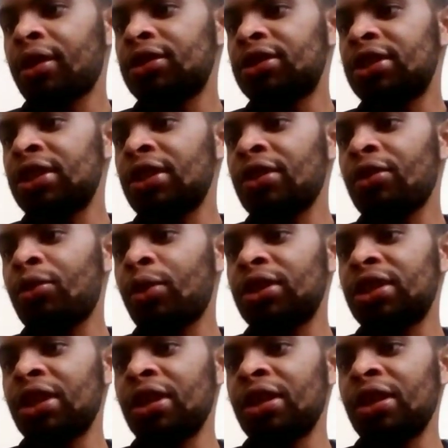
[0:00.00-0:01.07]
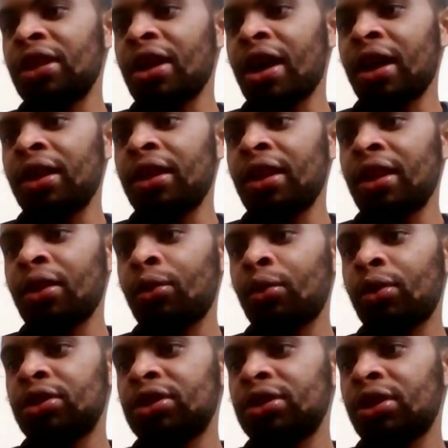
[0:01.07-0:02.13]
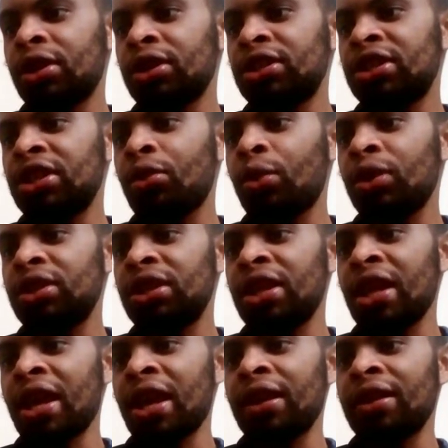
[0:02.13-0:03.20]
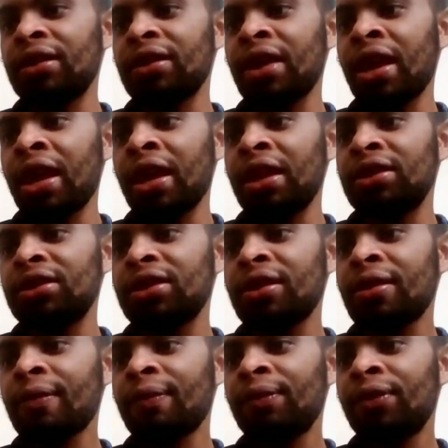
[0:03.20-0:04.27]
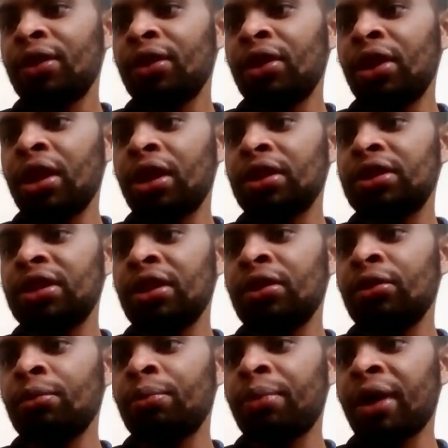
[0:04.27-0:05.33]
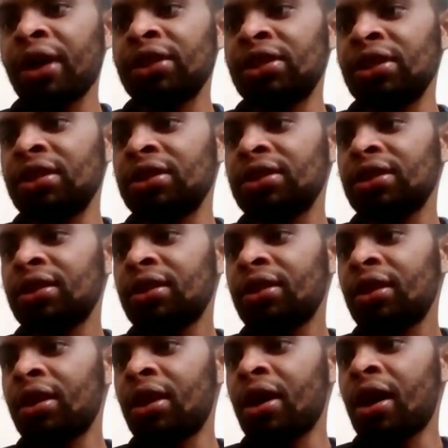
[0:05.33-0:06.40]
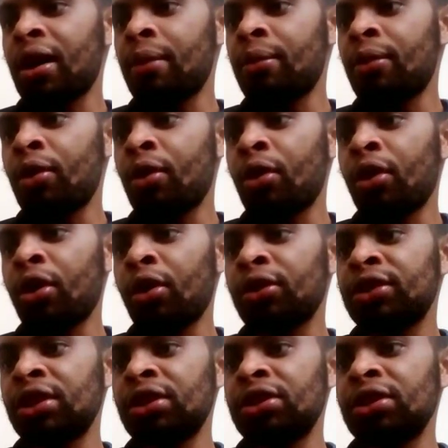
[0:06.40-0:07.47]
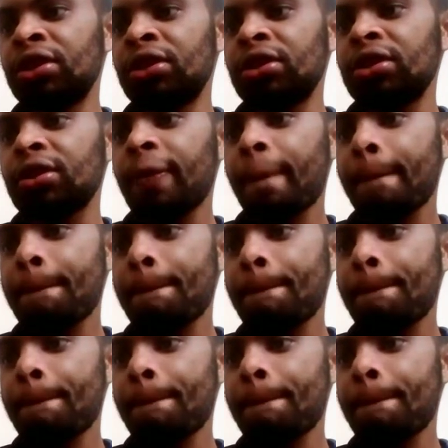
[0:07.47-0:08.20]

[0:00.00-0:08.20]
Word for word: Consider quitting I consider quitting aid, AIDS, nicotine patches, gum, or lozenges